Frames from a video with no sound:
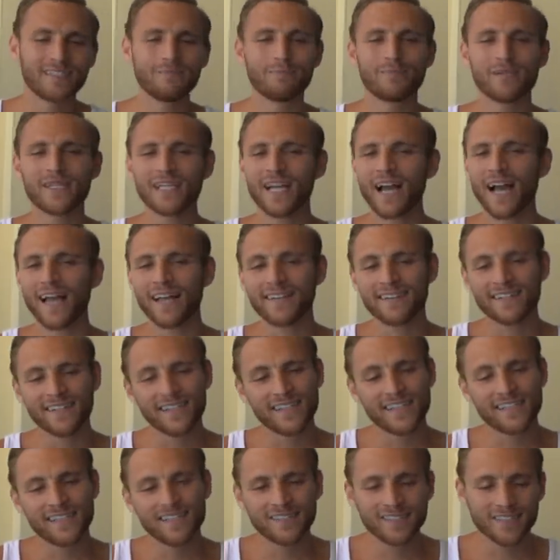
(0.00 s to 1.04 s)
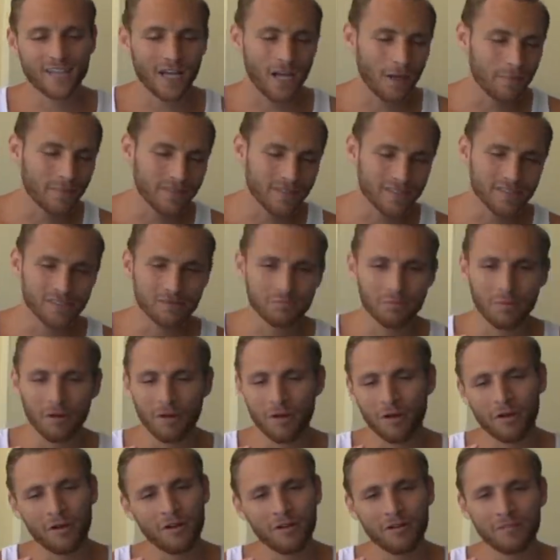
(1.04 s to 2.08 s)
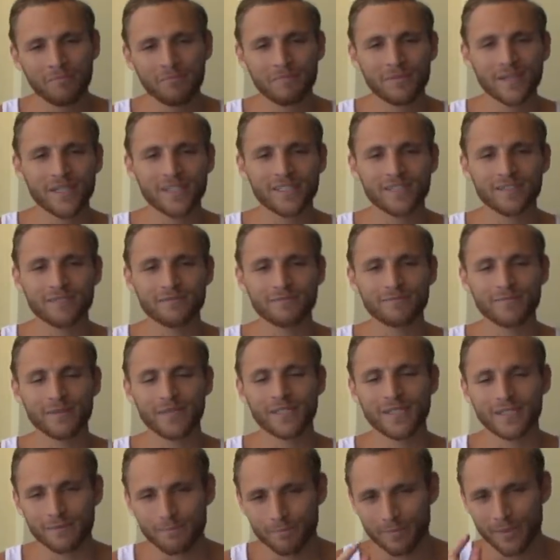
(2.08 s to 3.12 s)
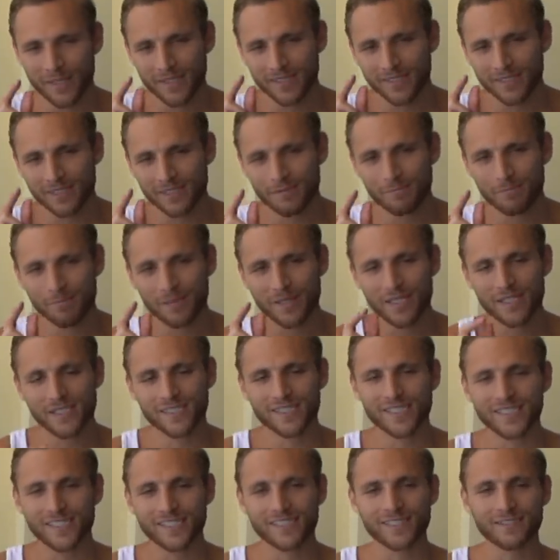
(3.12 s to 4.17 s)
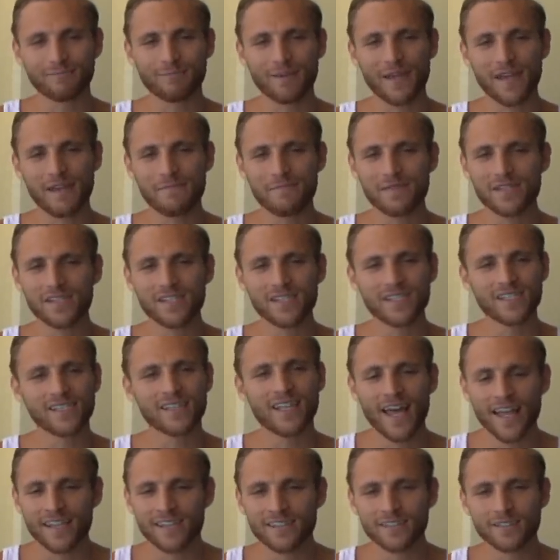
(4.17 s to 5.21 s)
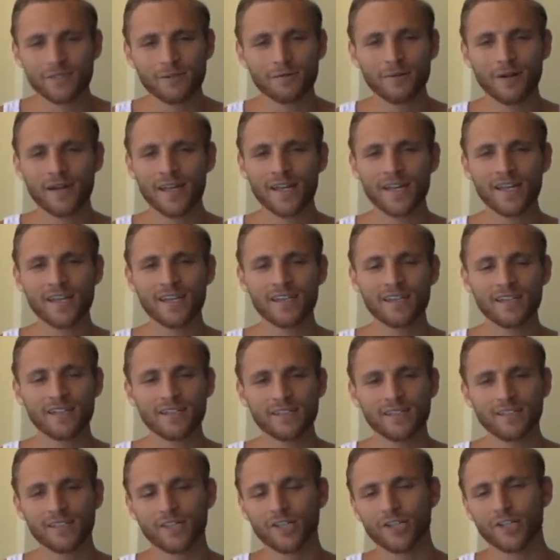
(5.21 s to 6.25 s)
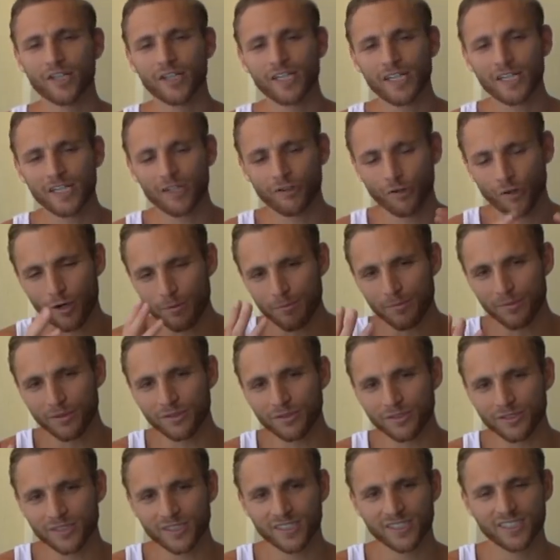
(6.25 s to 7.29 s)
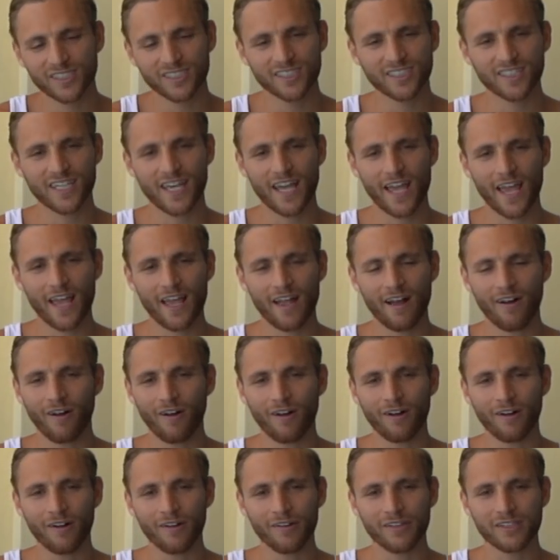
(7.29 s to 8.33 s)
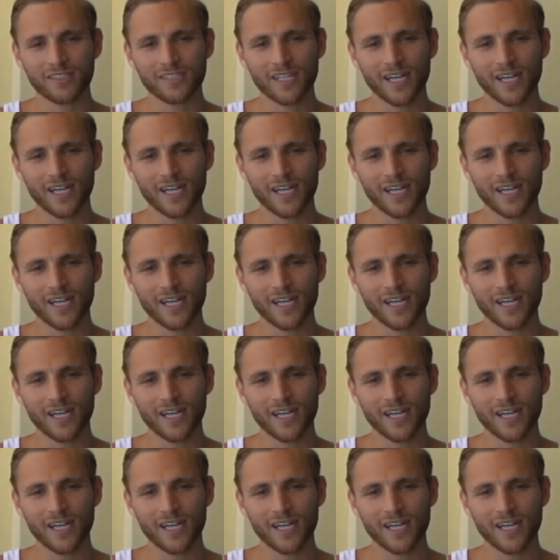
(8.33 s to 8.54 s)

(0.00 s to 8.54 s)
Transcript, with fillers: Big ideas come in small bits and pieces, baby, and that's the way the cookie crumbles all the